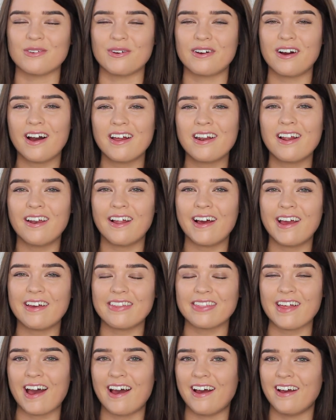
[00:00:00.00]
So I kind of
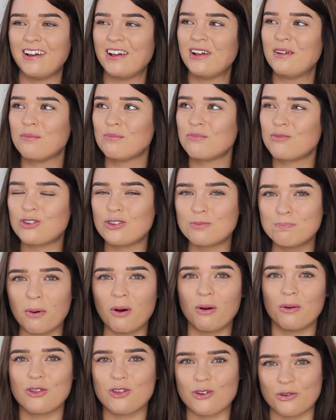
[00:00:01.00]
like that
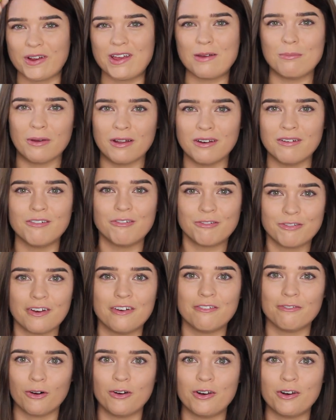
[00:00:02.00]
spot treatment for